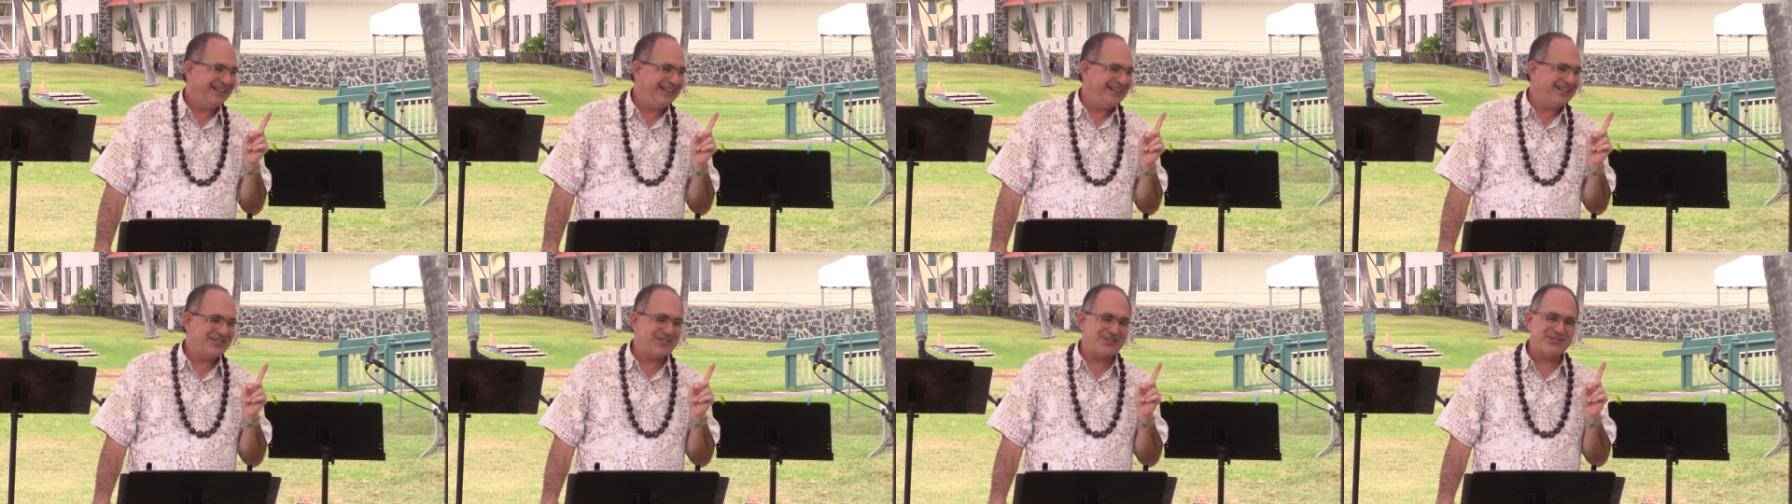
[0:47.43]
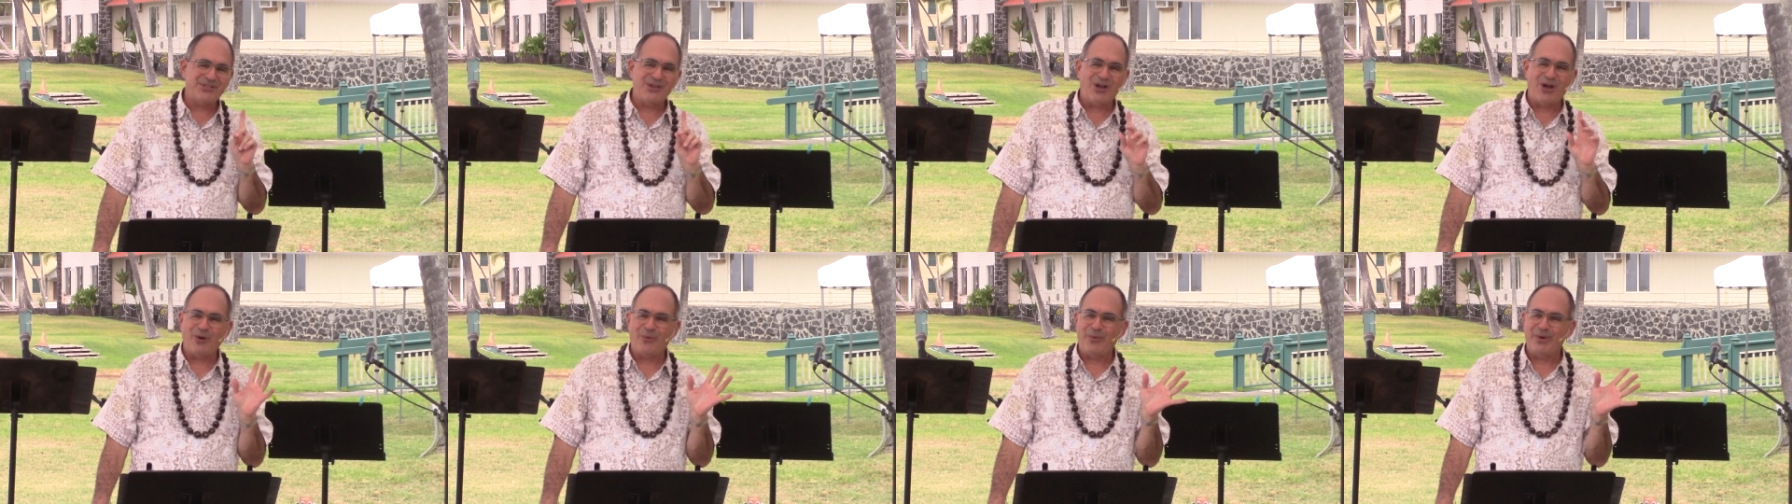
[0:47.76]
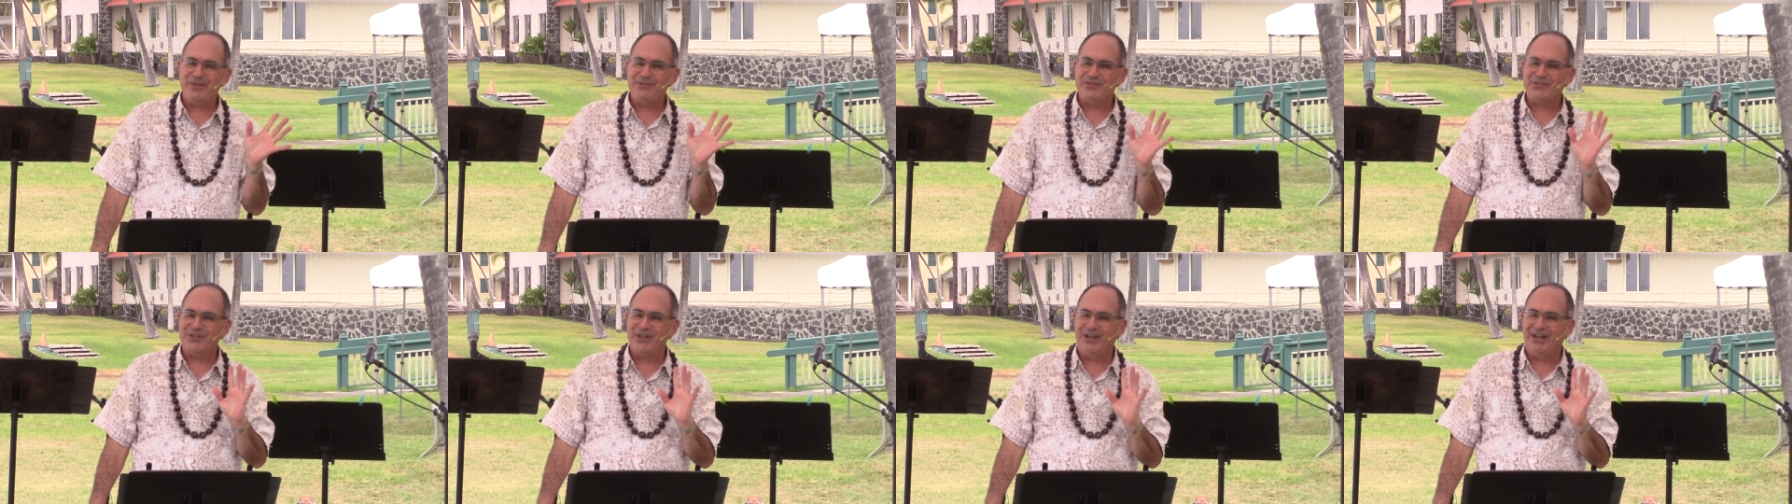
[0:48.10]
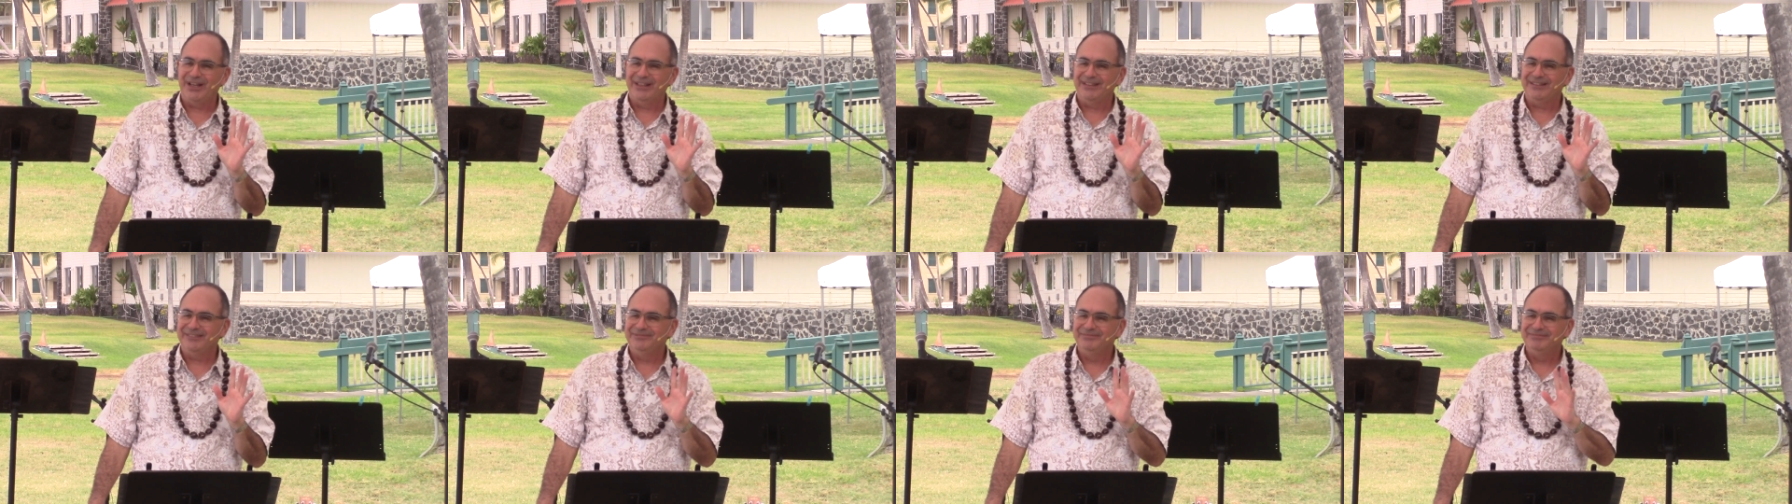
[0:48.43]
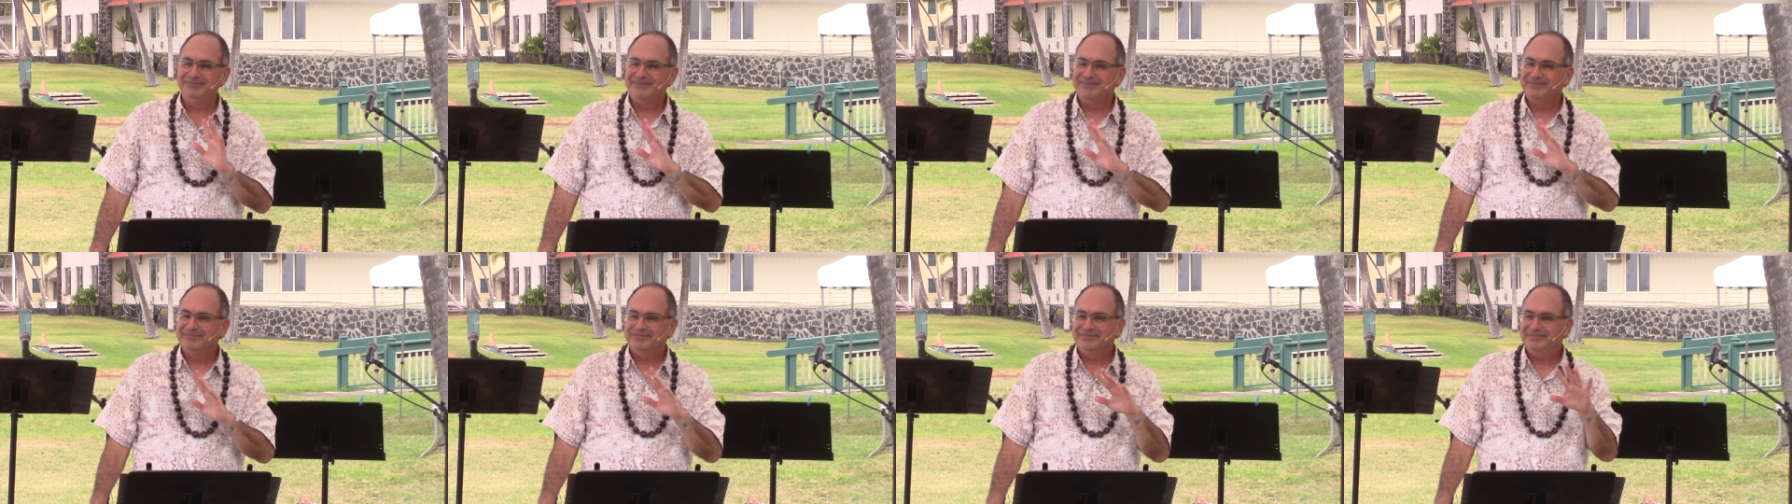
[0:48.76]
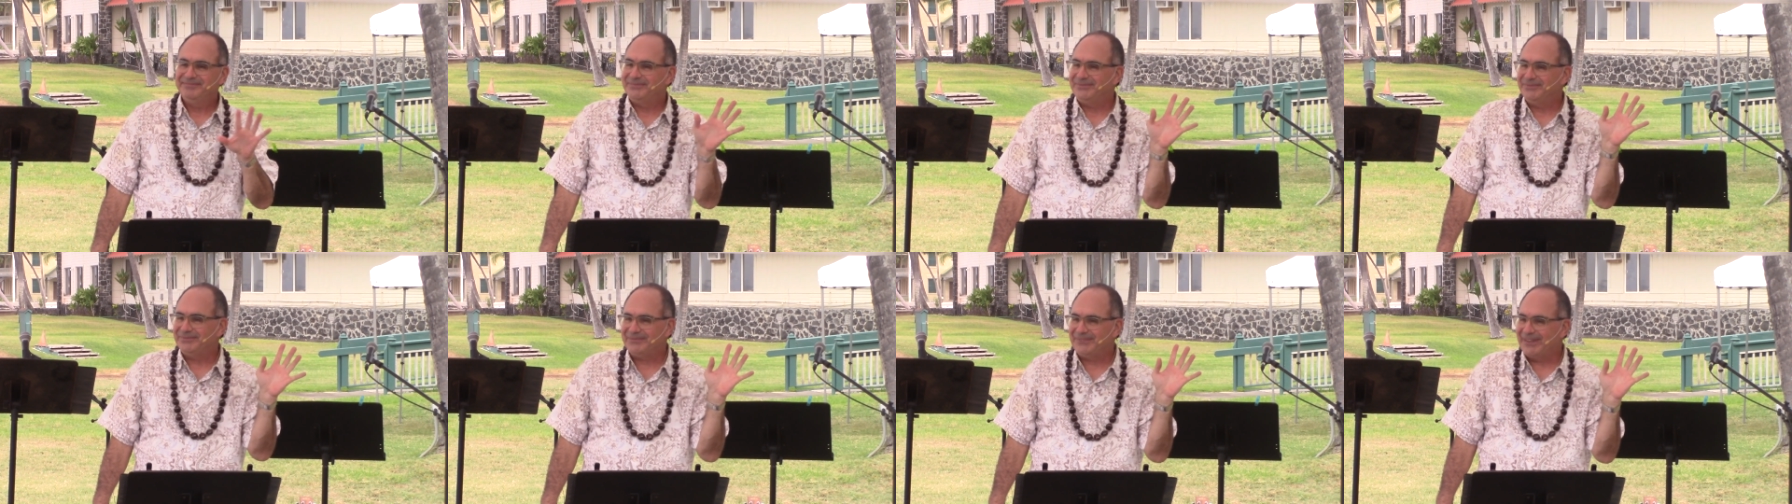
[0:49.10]
And it's a song we've sung
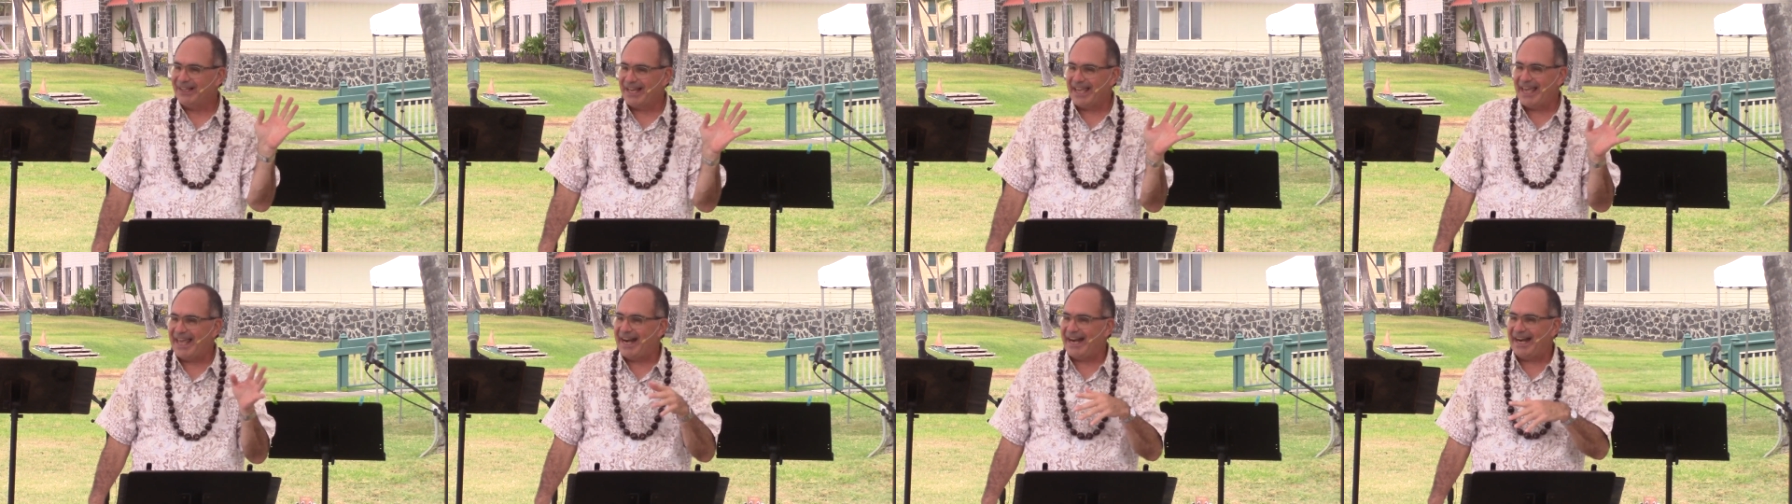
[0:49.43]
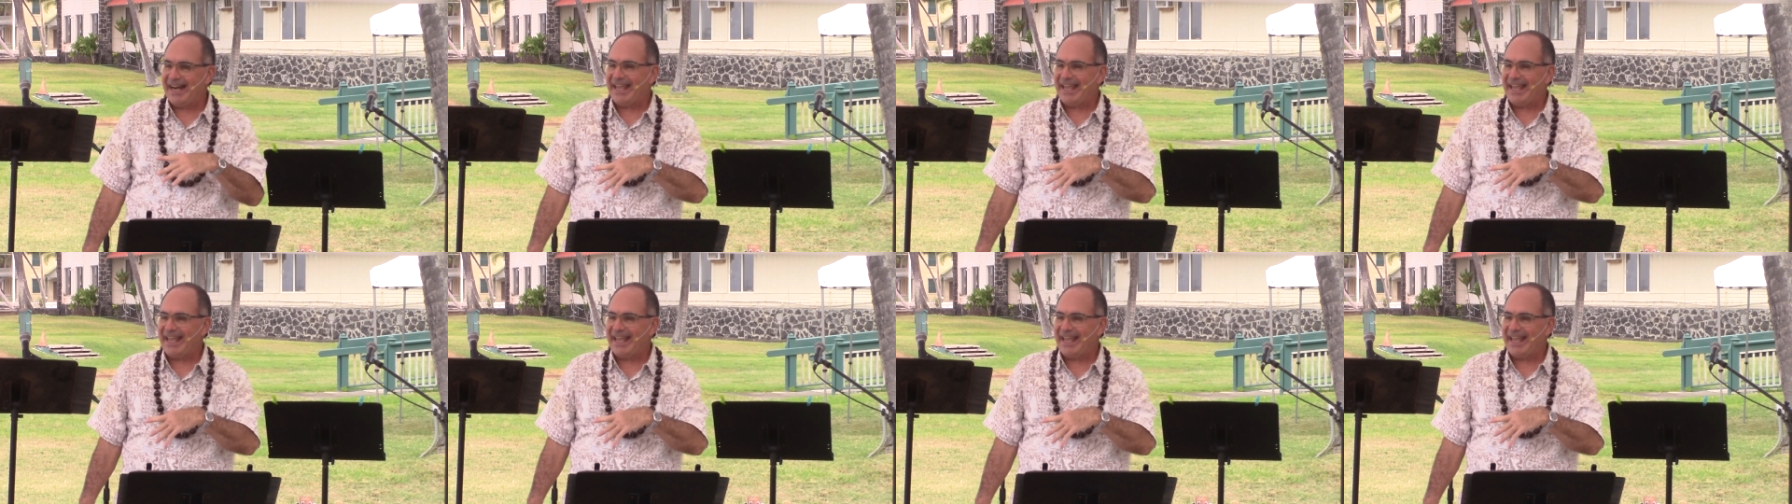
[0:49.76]
again